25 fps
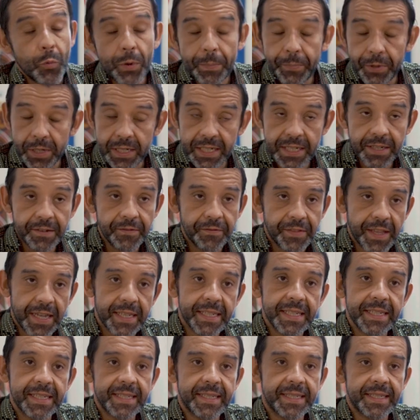we believe
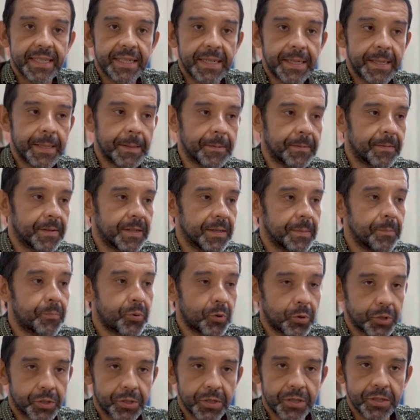that it's uh,
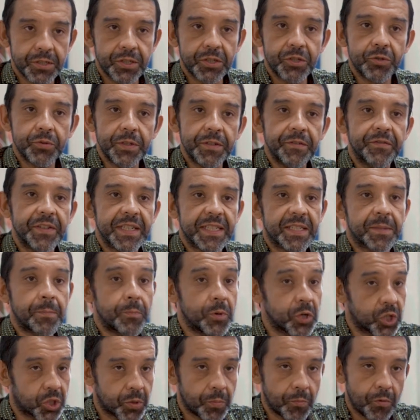important to invest
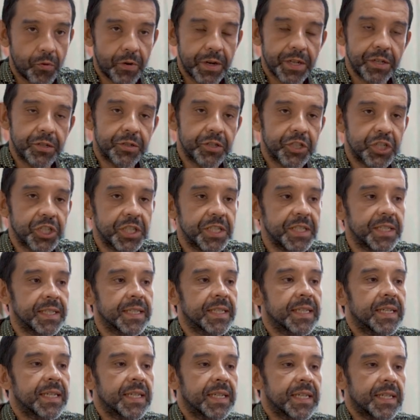much more energy
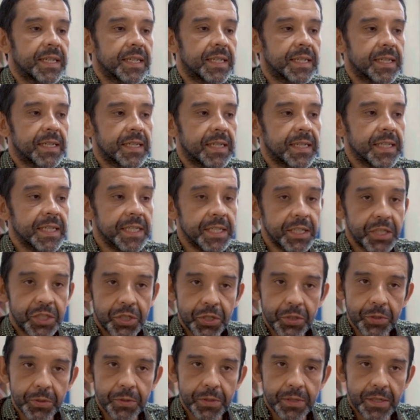uh,
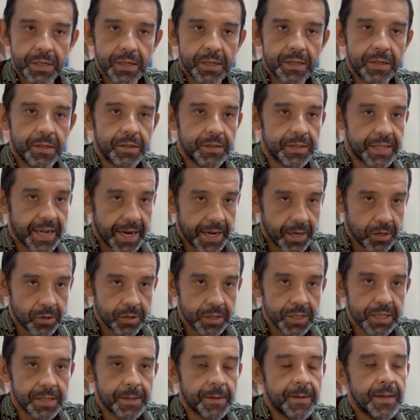into uh,
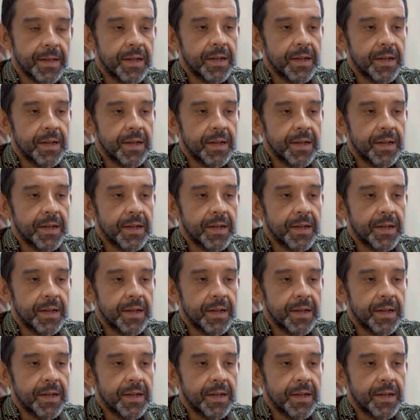dialogue.